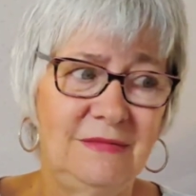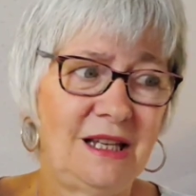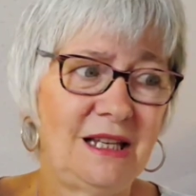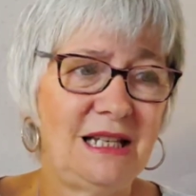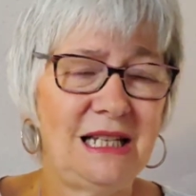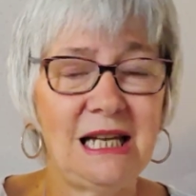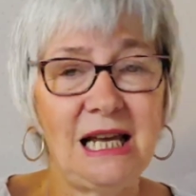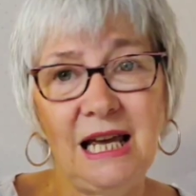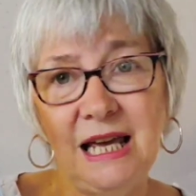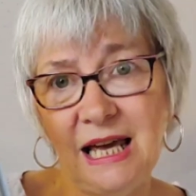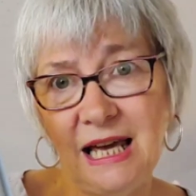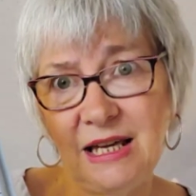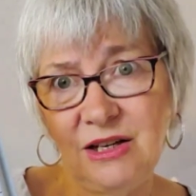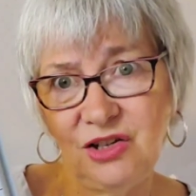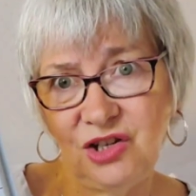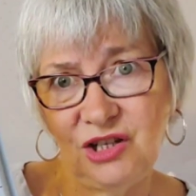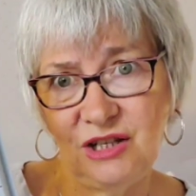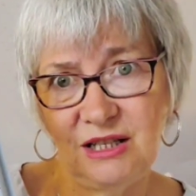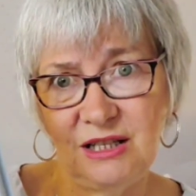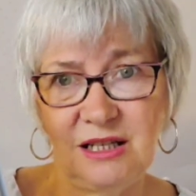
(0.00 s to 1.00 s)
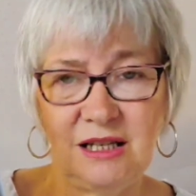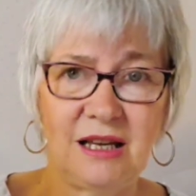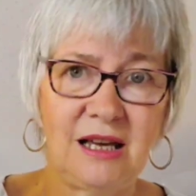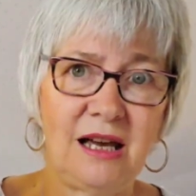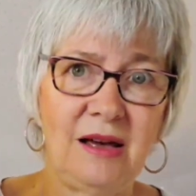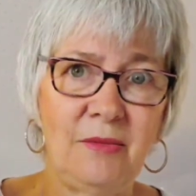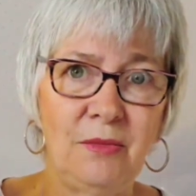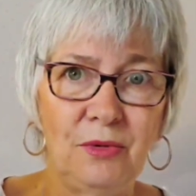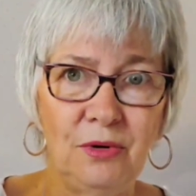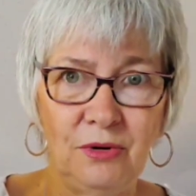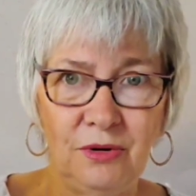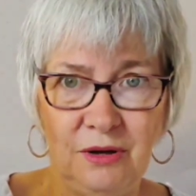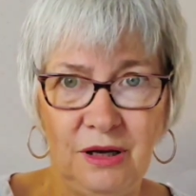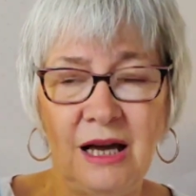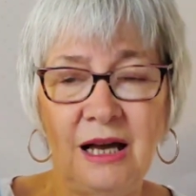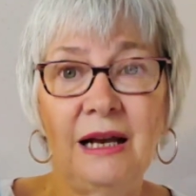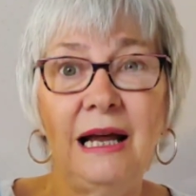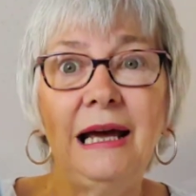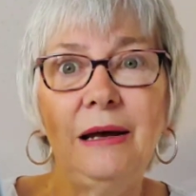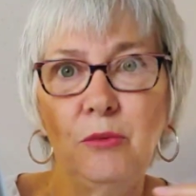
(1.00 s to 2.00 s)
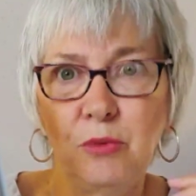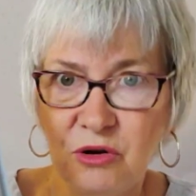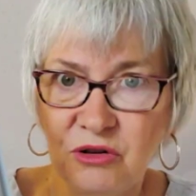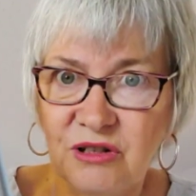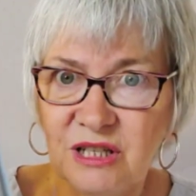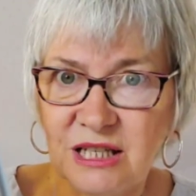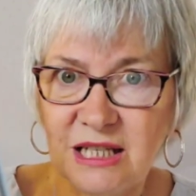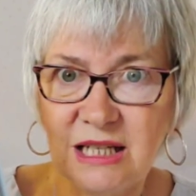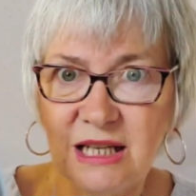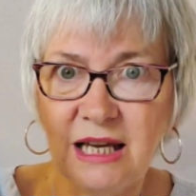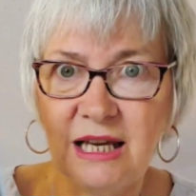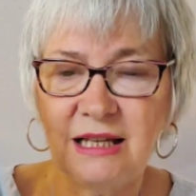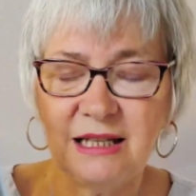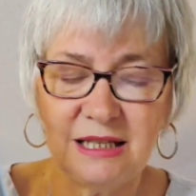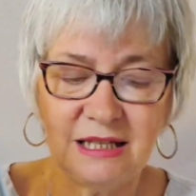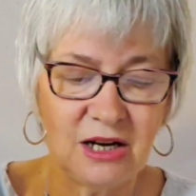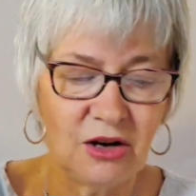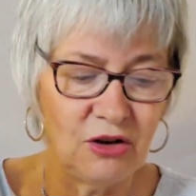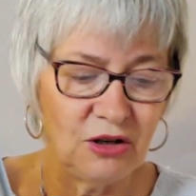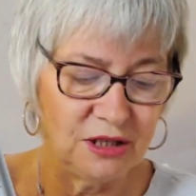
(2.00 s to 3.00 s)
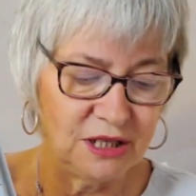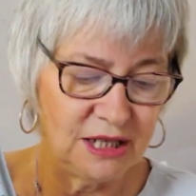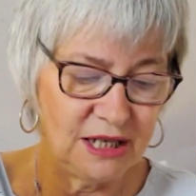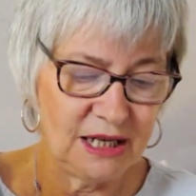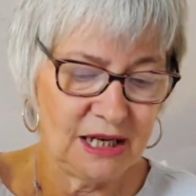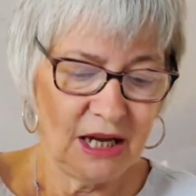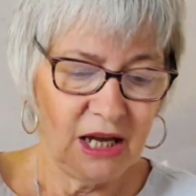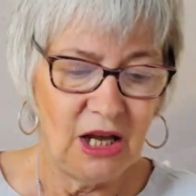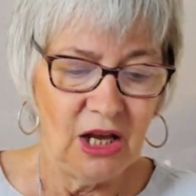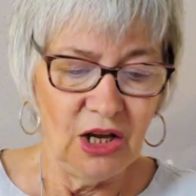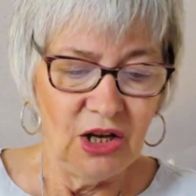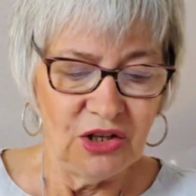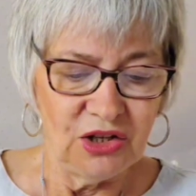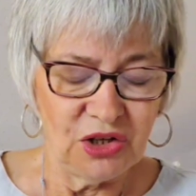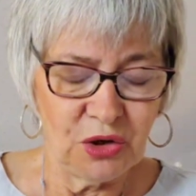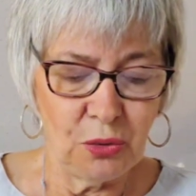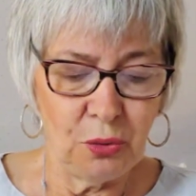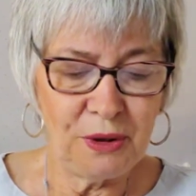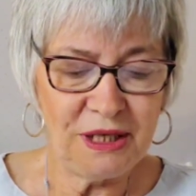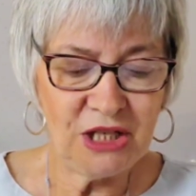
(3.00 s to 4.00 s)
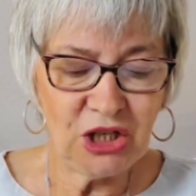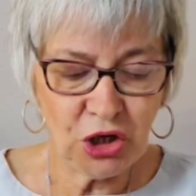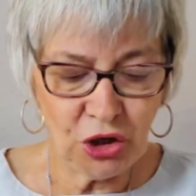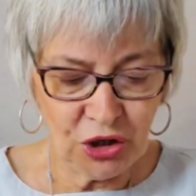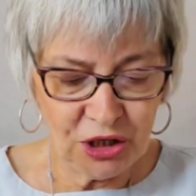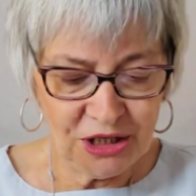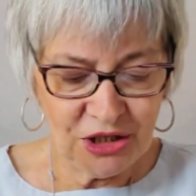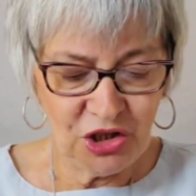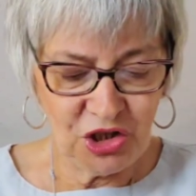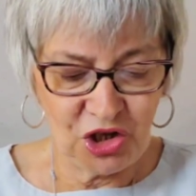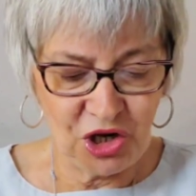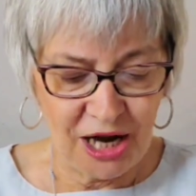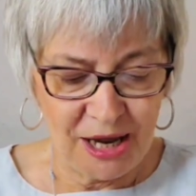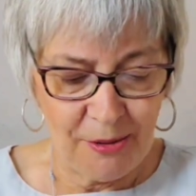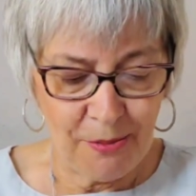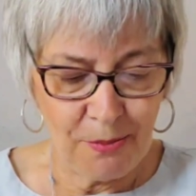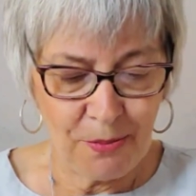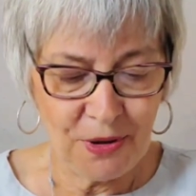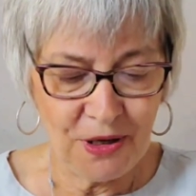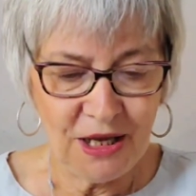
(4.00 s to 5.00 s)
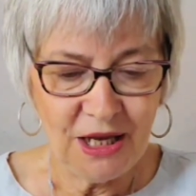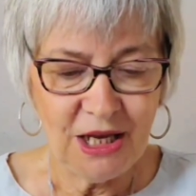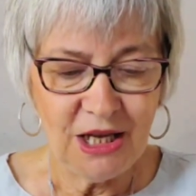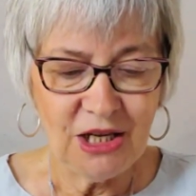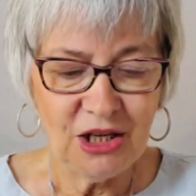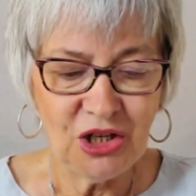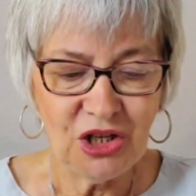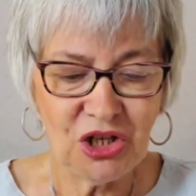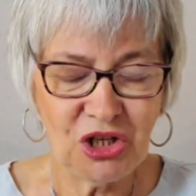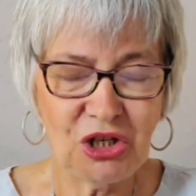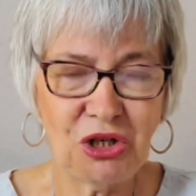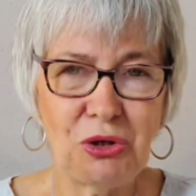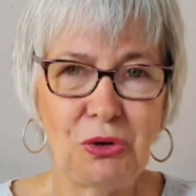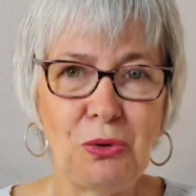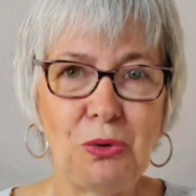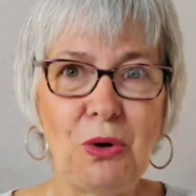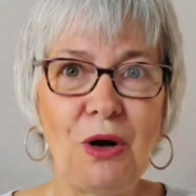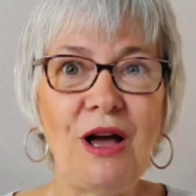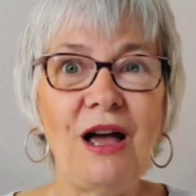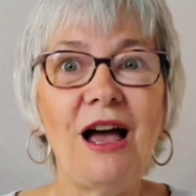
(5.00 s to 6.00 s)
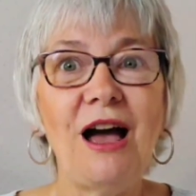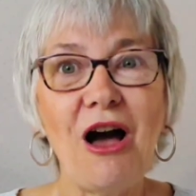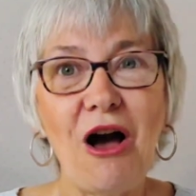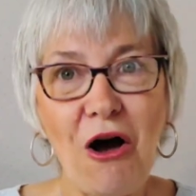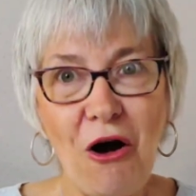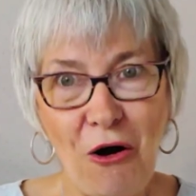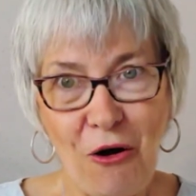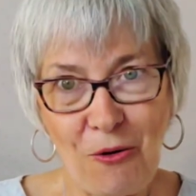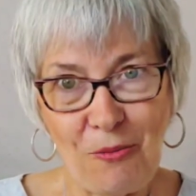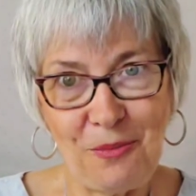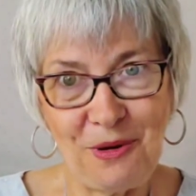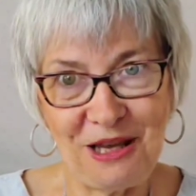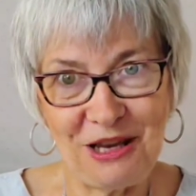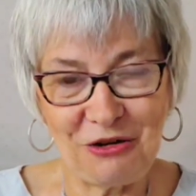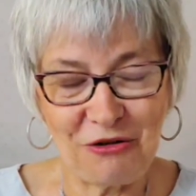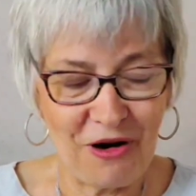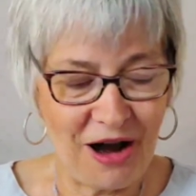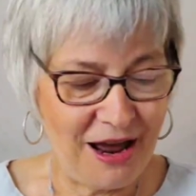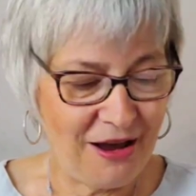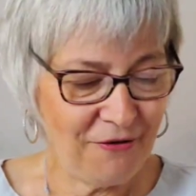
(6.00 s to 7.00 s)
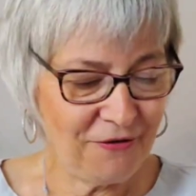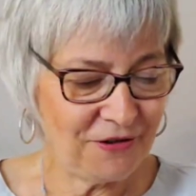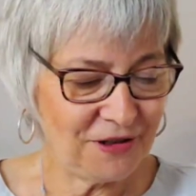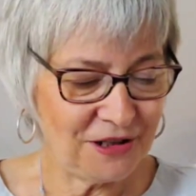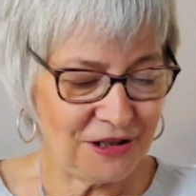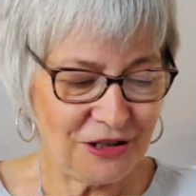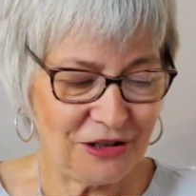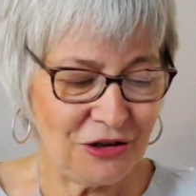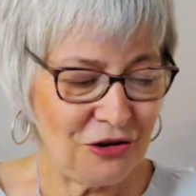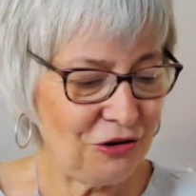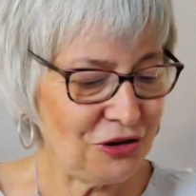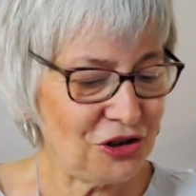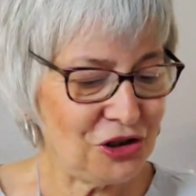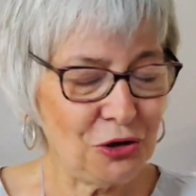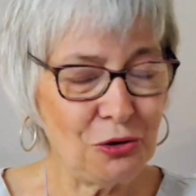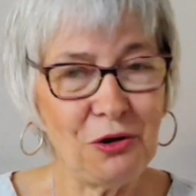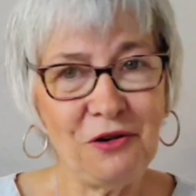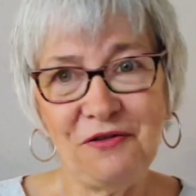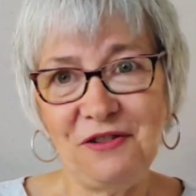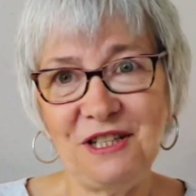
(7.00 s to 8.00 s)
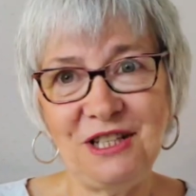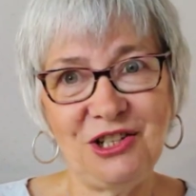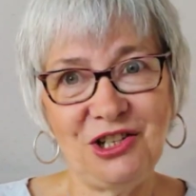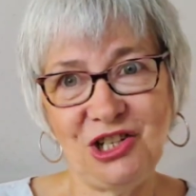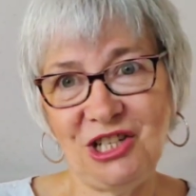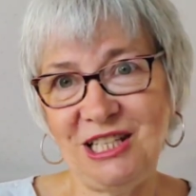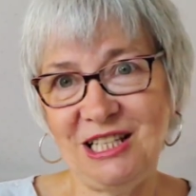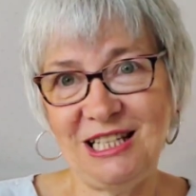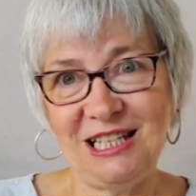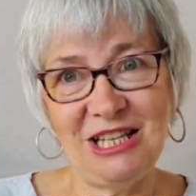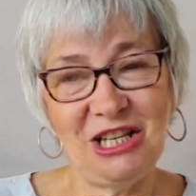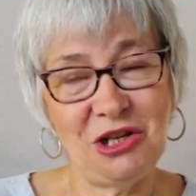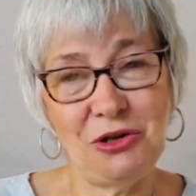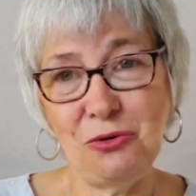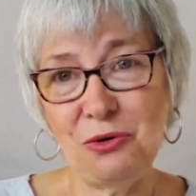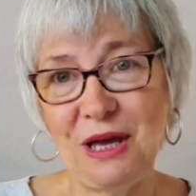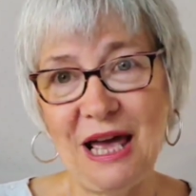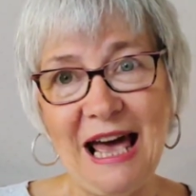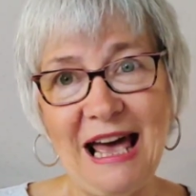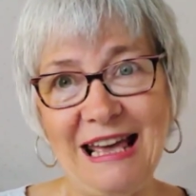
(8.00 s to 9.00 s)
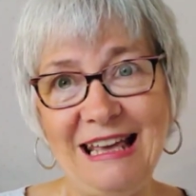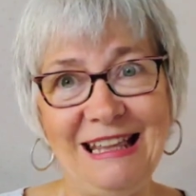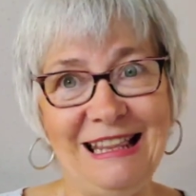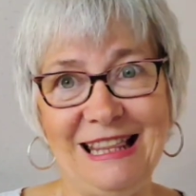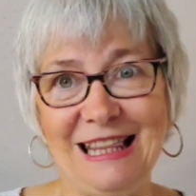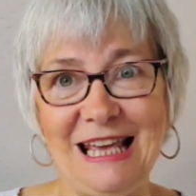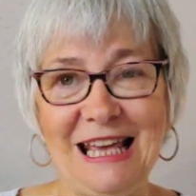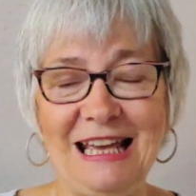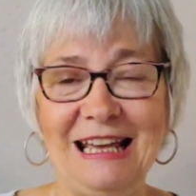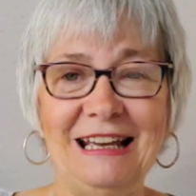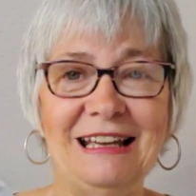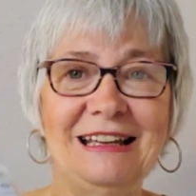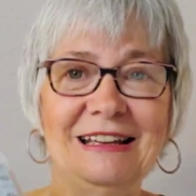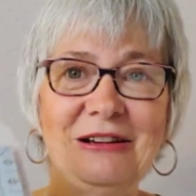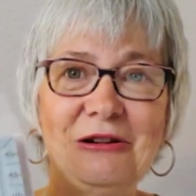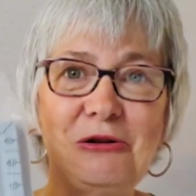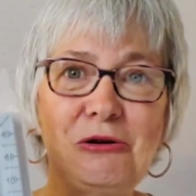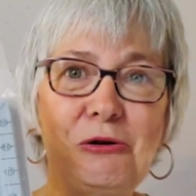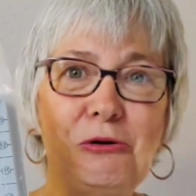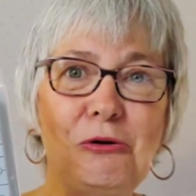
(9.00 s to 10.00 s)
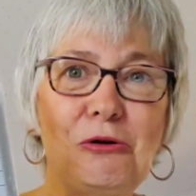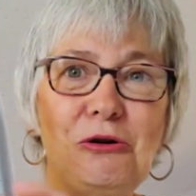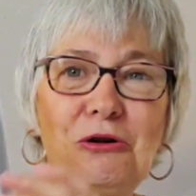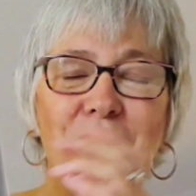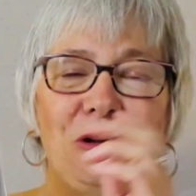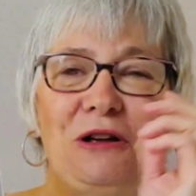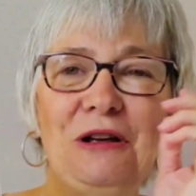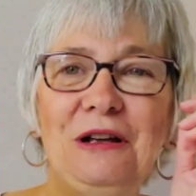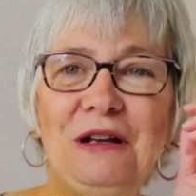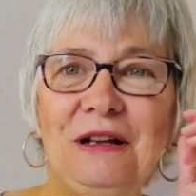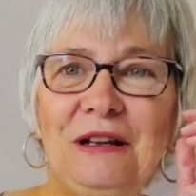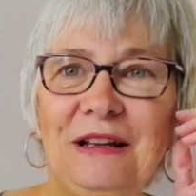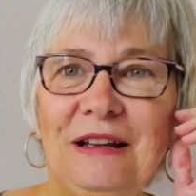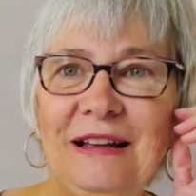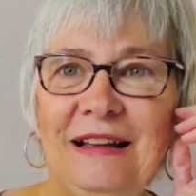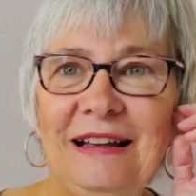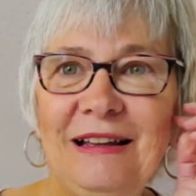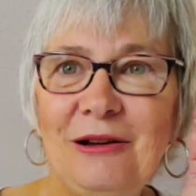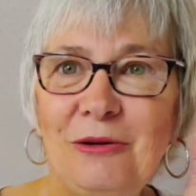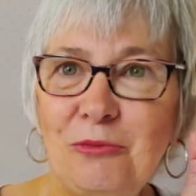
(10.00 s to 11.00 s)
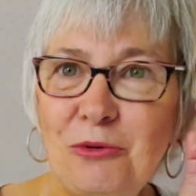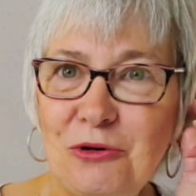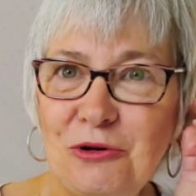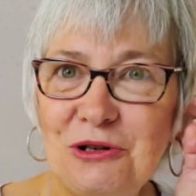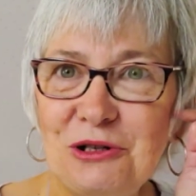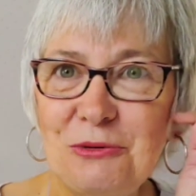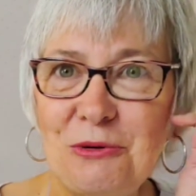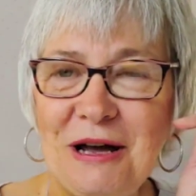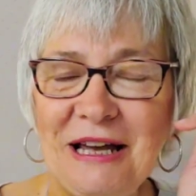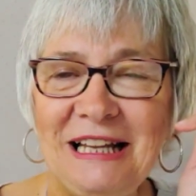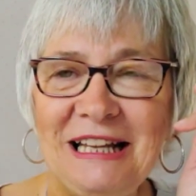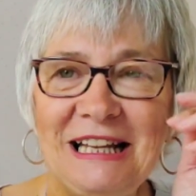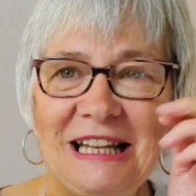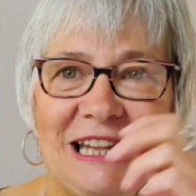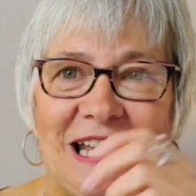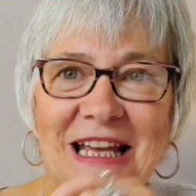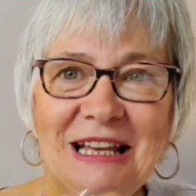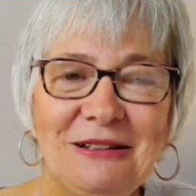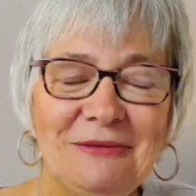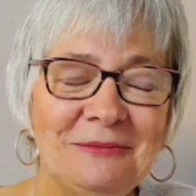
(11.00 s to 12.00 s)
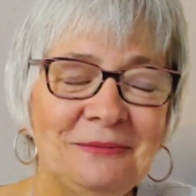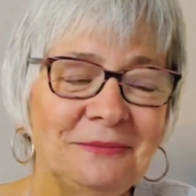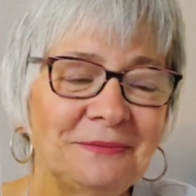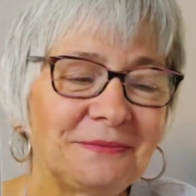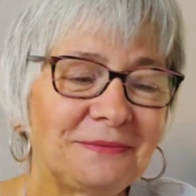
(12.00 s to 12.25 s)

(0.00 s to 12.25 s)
they take ages to come, and I wanted to get started. So we took a trip to Hobbycraft. Not sure if it's just a UK thing or a worldwide thing,